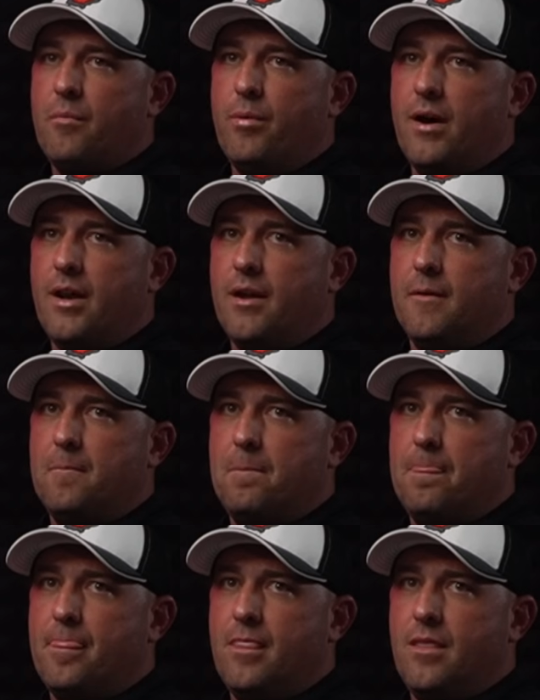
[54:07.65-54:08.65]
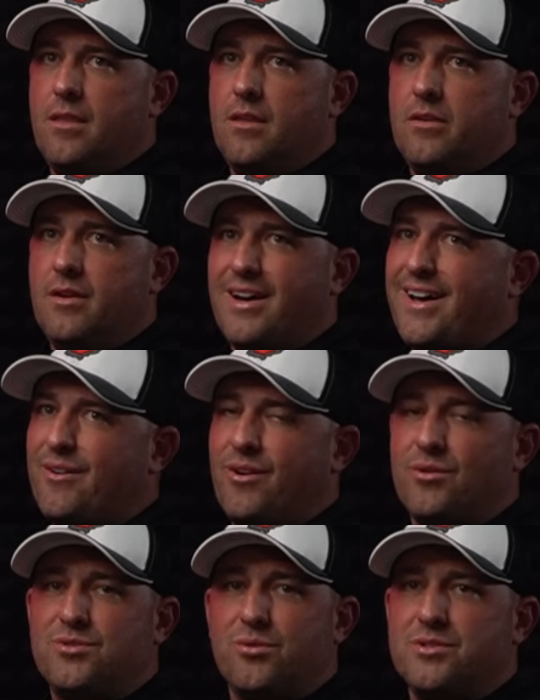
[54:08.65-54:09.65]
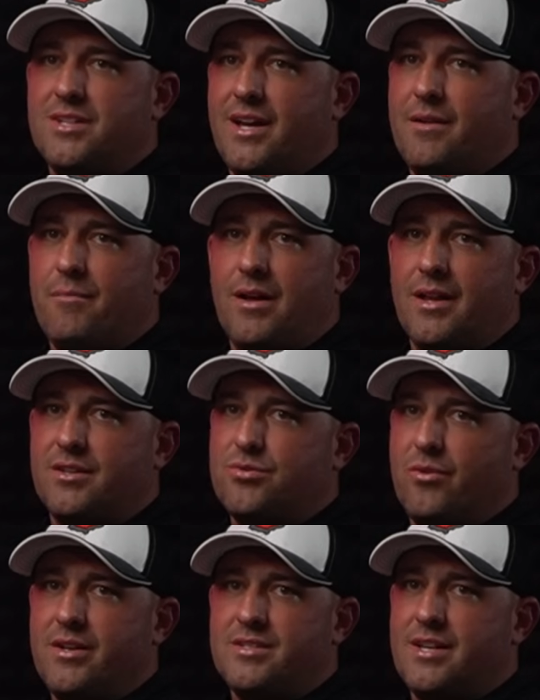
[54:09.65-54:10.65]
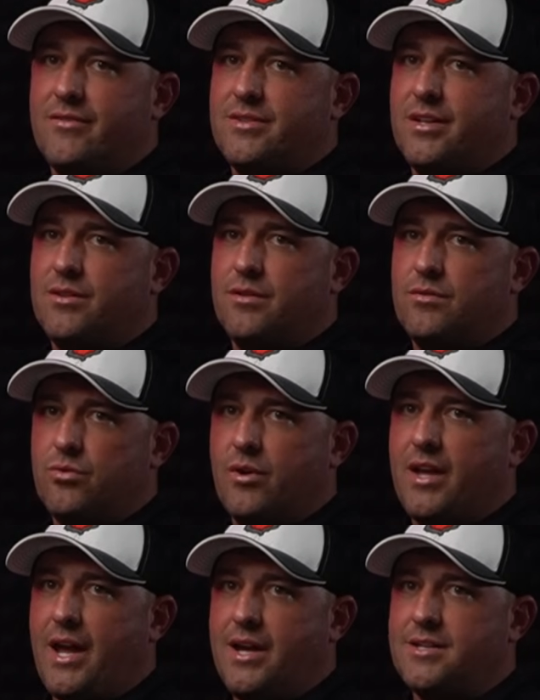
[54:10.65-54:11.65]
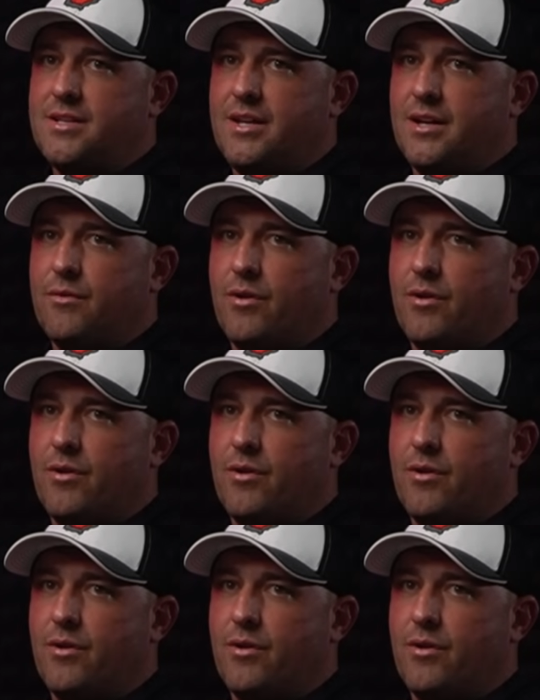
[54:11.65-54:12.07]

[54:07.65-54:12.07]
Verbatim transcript: But I don't know, towards the end, my, like 2017, 2018,